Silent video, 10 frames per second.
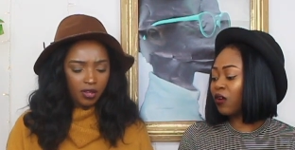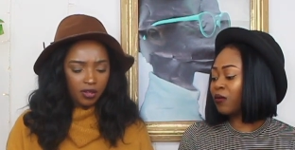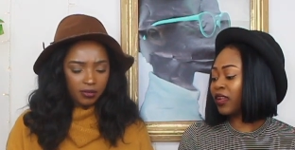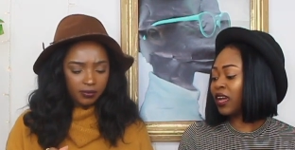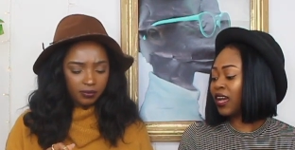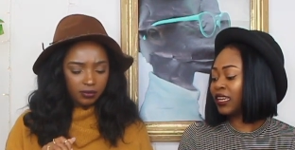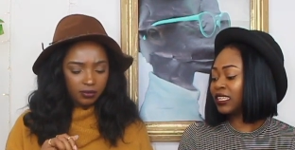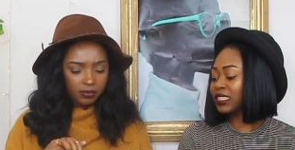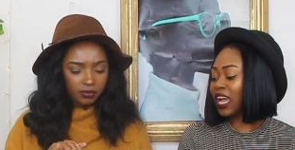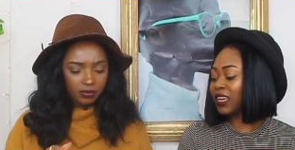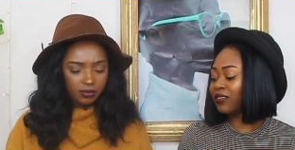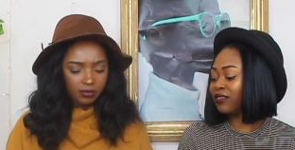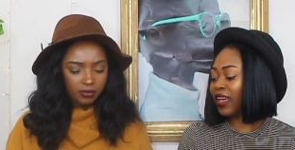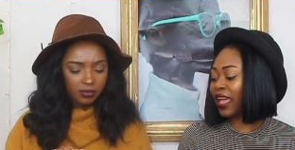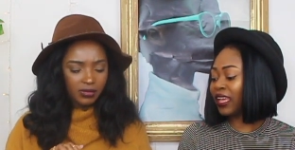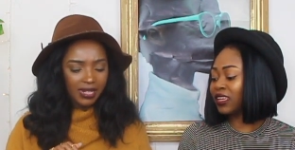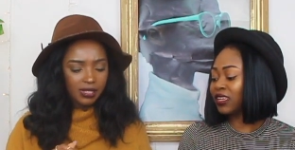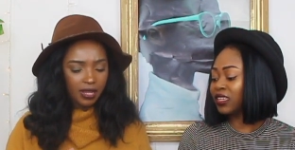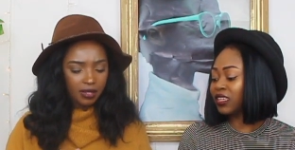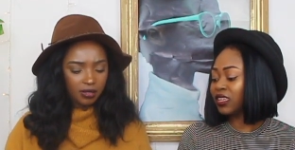Speaker 1: oh my god, it's kind of like
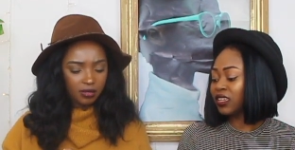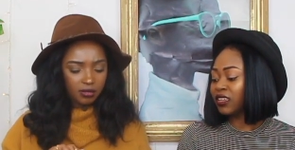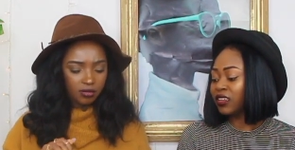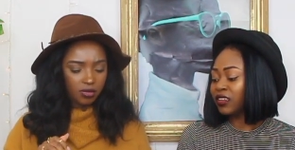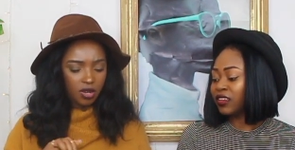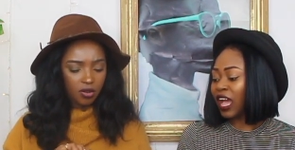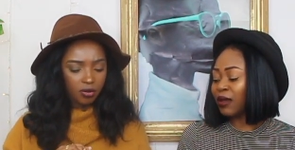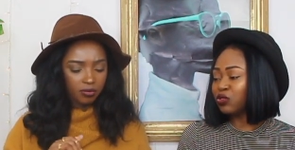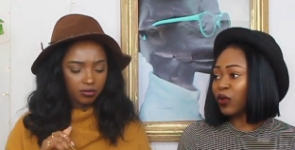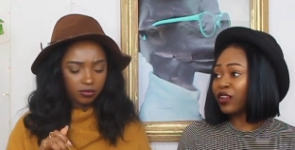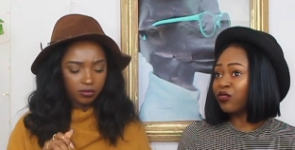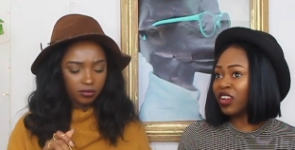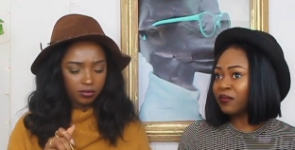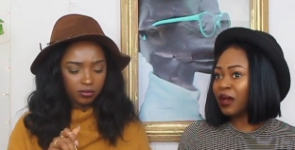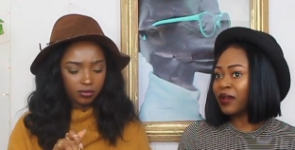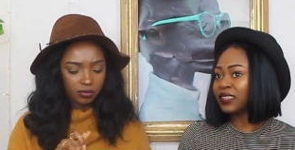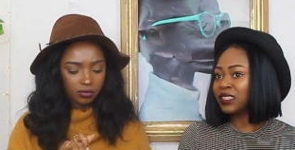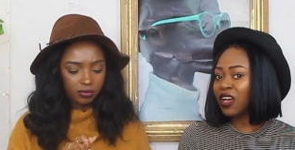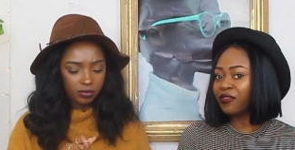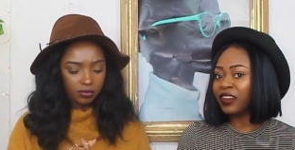That's like no. I'm doing great by
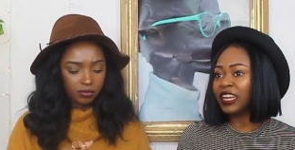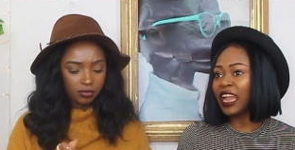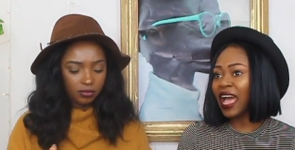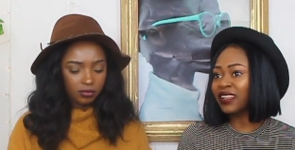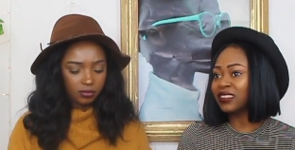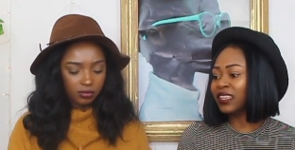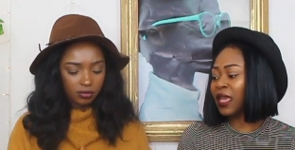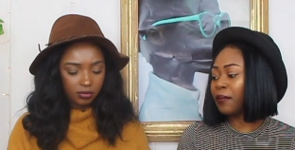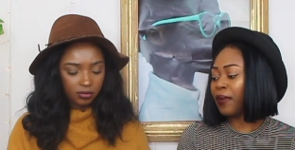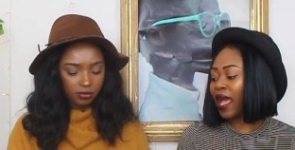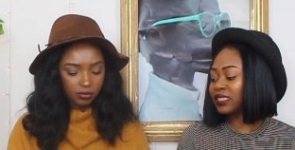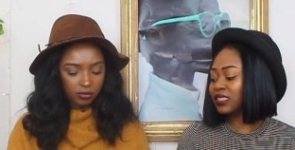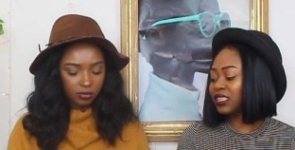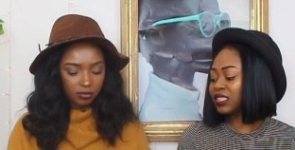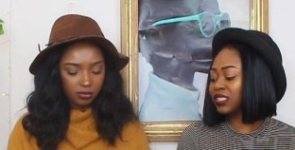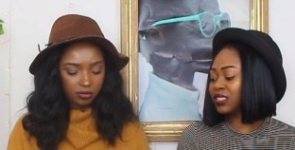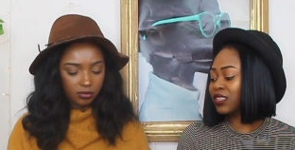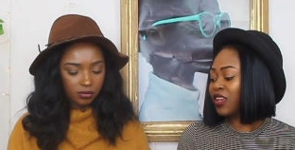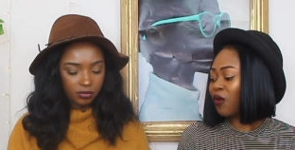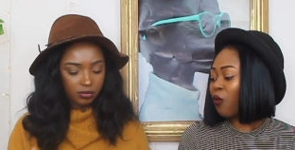myself and then now I have to get back to this
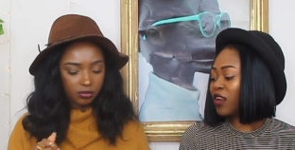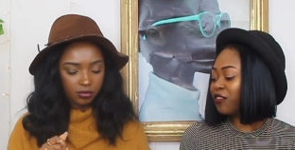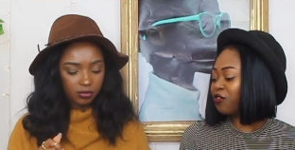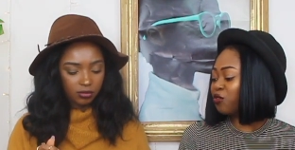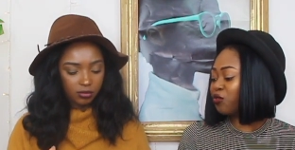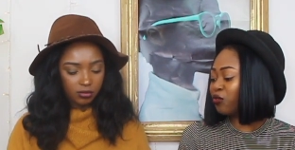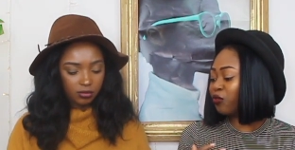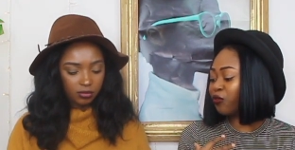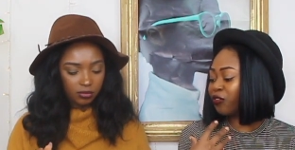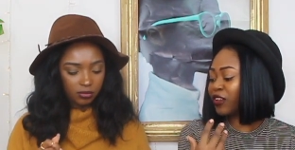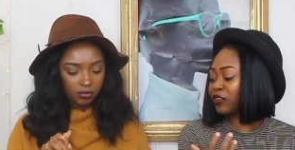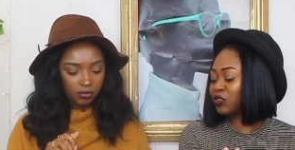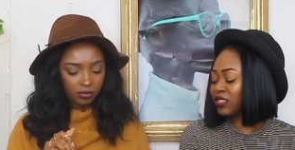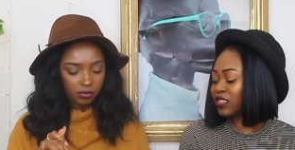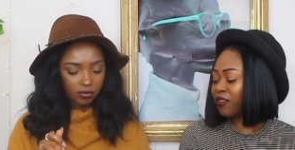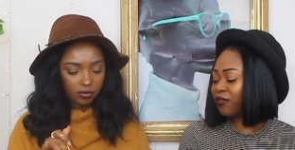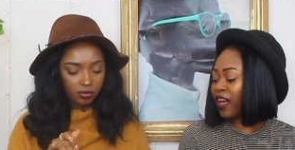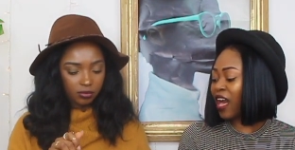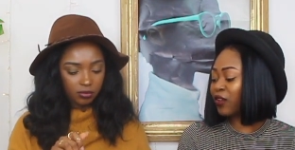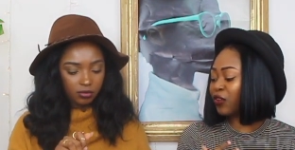what if you figured yourself
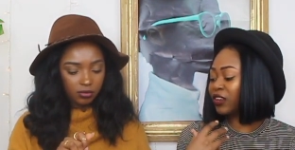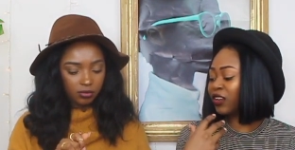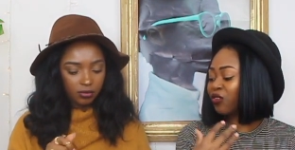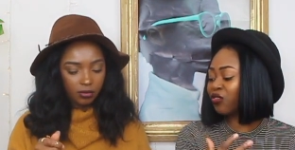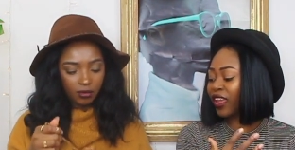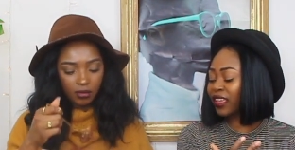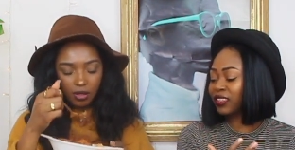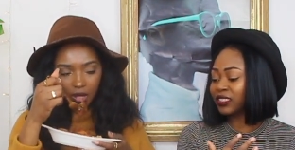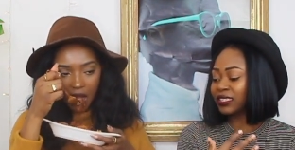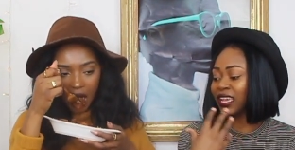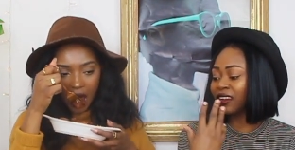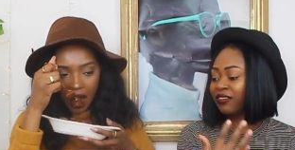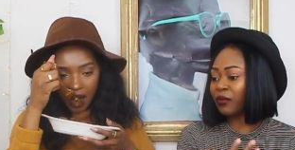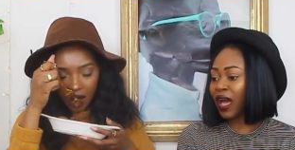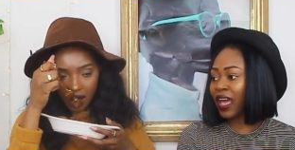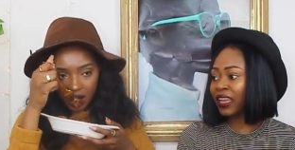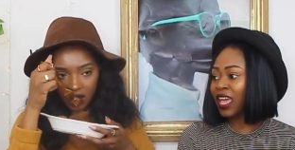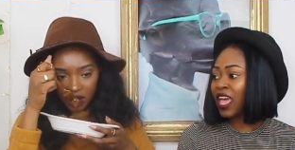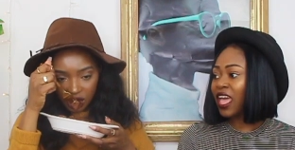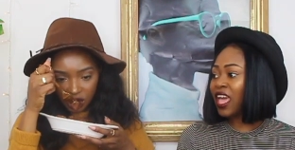out, you're in a great state of mind,
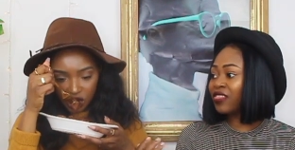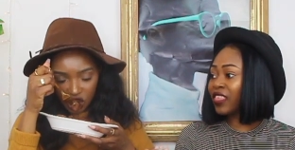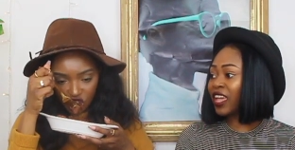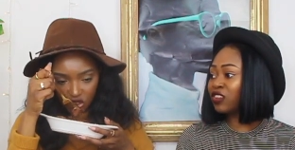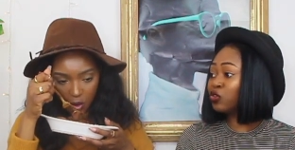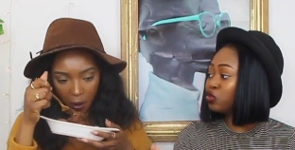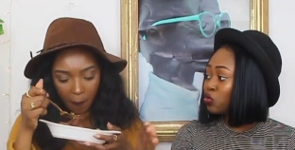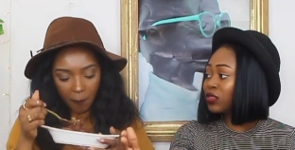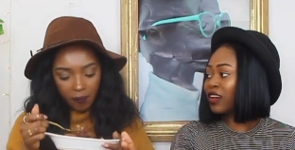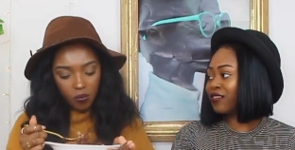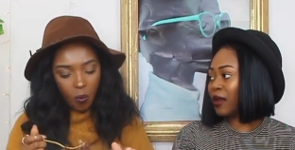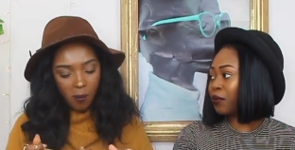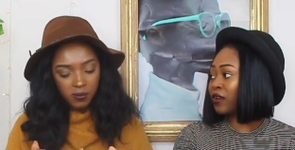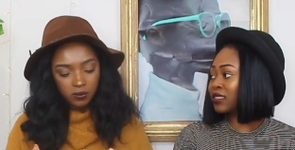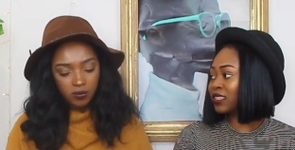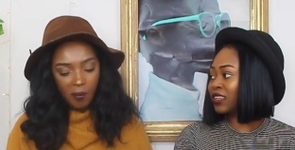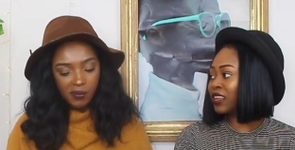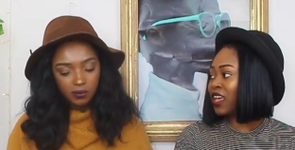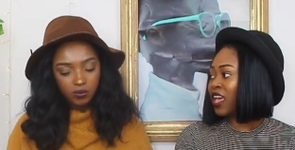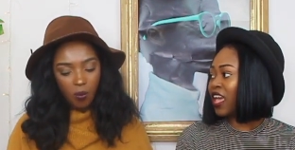mm-hmm. and then you do love that person,
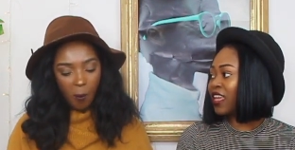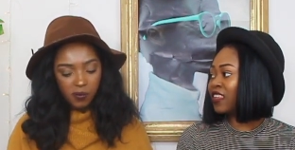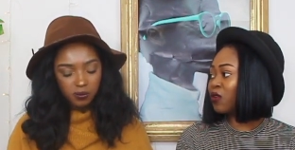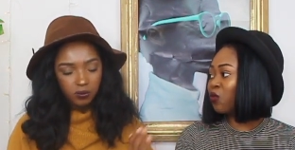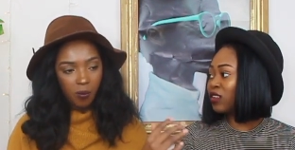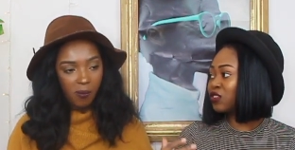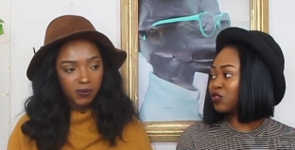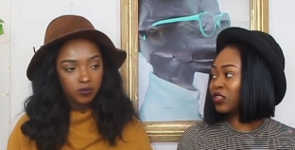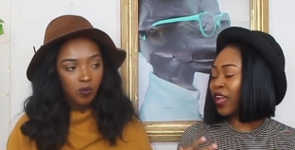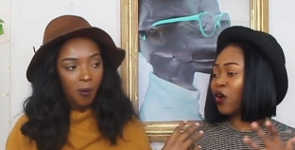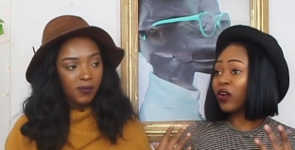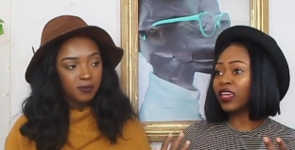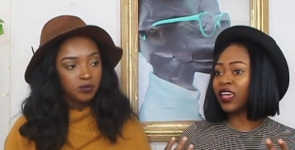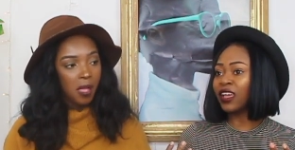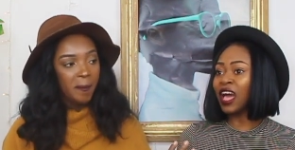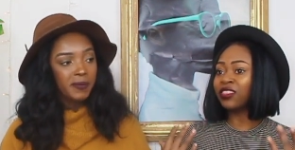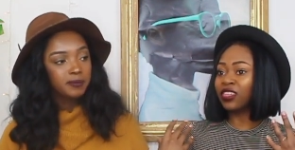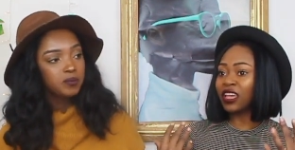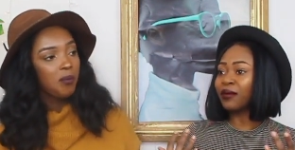and then once you're like, okay, I think